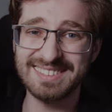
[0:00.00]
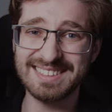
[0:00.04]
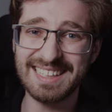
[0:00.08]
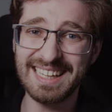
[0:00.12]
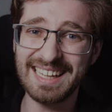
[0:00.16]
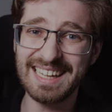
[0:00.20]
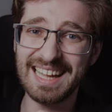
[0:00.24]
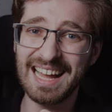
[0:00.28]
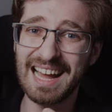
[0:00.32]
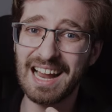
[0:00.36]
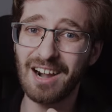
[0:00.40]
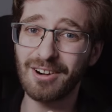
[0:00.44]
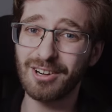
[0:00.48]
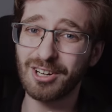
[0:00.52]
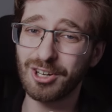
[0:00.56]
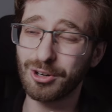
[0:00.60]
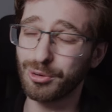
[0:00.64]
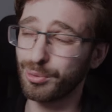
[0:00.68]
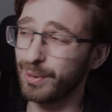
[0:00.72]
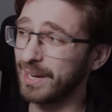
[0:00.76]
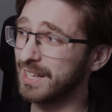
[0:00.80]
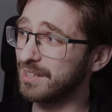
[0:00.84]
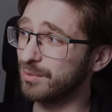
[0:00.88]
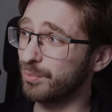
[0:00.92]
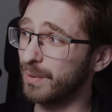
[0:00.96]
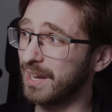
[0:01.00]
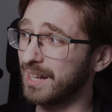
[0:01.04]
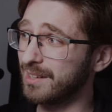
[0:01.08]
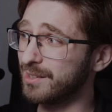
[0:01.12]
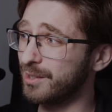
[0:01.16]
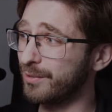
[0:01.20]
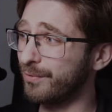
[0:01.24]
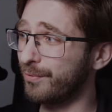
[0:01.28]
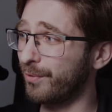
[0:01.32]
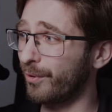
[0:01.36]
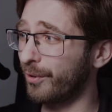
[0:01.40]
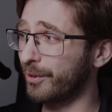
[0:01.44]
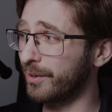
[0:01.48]
They are great
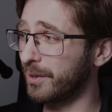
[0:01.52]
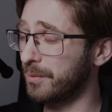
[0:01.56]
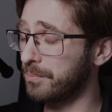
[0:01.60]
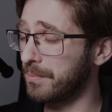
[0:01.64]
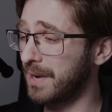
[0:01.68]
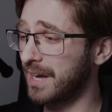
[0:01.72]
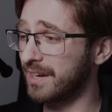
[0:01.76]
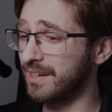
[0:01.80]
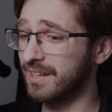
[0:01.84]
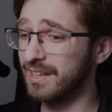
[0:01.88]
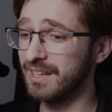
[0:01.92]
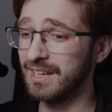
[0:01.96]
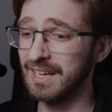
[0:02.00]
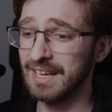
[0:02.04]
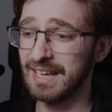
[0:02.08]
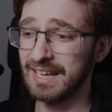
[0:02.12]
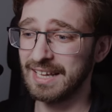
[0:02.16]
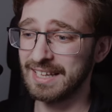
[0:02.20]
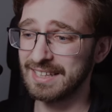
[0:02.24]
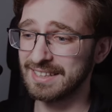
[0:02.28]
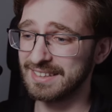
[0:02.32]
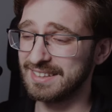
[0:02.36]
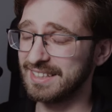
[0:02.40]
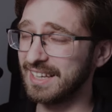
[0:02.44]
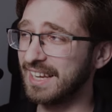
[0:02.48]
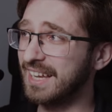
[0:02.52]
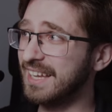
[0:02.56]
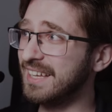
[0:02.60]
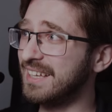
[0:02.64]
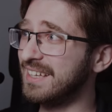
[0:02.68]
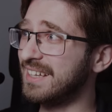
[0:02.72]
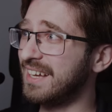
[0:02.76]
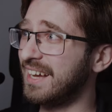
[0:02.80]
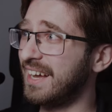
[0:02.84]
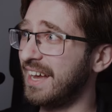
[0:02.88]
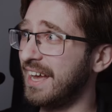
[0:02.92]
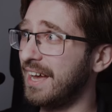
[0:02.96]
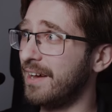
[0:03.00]
value for their money, they
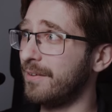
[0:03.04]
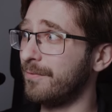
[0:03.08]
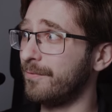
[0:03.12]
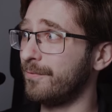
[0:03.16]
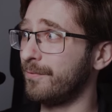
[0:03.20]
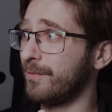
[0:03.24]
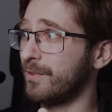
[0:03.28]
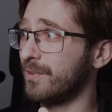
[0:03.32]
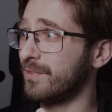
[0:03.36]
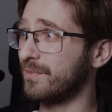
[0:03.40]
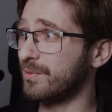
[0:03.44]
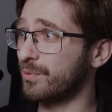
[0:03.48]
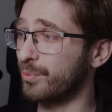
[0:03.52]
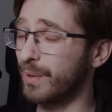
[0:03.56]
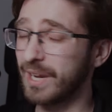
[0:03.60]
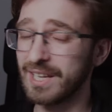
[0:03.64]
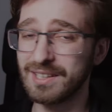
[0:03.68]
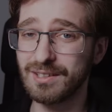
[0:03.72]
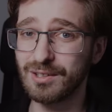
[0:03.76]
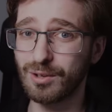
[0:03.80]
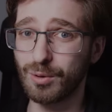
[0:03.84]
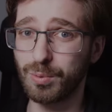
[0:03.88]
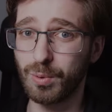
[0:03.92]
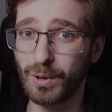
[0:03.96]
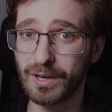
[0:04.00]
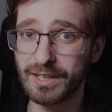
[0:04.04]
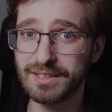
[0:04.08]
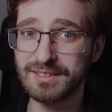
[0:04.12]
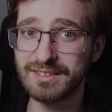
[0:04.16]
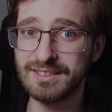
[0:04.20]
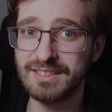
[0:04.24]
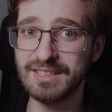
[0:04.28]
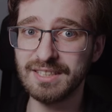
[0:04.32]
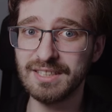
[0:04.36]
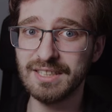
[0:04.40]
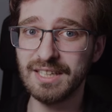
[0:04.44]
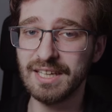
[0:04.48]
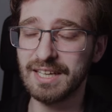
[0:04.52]
have great
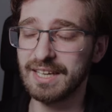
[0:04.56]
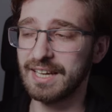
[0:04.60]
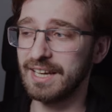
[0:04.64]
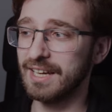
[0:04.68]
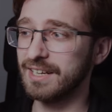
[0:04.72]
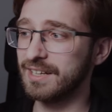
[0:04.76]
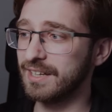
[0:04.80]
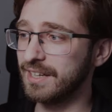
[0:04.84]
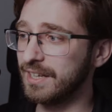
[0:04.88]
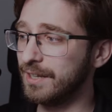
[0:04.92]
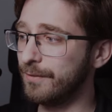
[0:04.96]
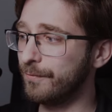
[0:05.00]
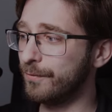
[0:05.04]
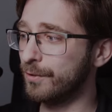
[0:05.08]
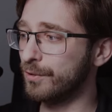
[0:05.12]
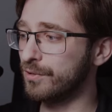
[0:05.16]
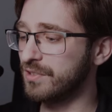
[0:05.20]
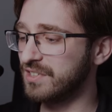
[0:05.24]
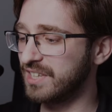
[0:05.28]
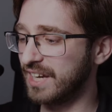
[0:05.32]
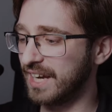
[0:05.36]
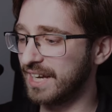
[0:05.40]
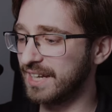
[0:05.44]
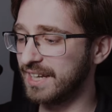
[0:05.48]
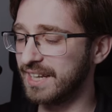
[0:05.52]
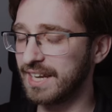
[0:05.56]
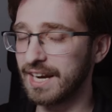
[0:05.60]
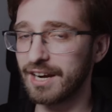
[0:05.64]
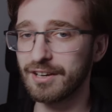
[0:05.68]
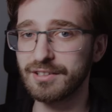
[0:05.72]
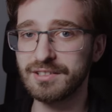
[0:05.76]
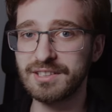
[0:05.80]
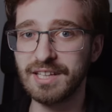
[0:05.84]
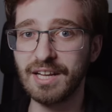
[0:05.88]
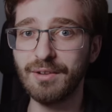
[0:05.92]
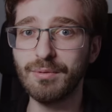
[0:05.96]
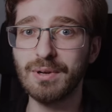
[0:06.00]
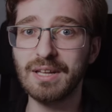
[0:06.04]
quality, and if you take care,
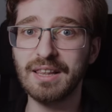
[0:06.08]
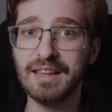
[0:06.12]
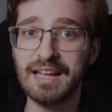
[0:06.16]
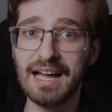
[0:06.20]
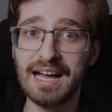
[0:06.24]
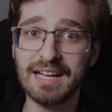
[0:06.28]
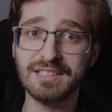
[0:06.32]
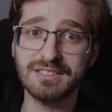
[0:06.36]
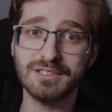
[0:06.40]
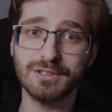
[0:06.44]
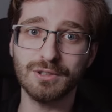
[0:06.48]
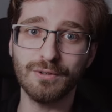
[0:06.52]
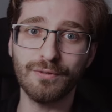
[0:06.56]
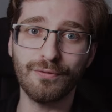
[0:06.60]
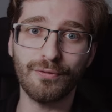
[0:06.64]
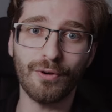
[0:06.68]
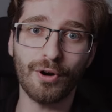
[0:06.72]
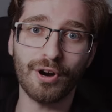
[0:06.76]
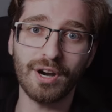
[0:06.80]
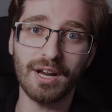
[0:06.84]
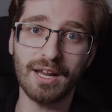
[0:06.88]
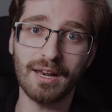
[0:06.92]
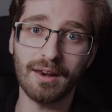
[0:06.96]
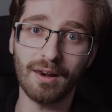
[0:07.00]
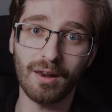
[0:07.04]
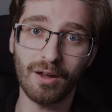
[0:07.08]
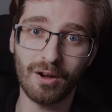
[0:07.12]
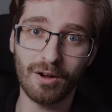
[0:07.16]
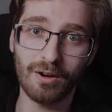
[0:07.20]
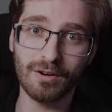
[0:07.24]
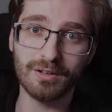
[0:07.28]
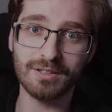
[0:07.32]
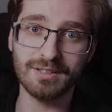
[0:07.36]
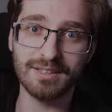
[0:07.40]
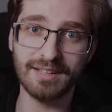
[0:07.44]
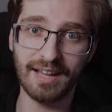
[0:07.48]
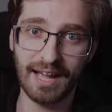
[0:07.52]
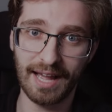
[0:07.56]
they will last you for a
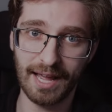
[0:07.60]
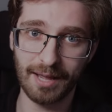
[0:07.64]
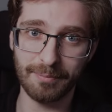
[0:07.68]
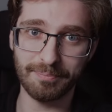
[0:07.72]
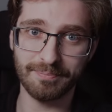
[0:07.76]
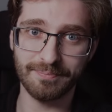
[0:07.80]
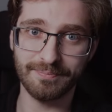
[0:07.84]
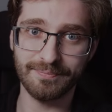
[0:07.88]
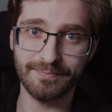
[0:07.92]
long time.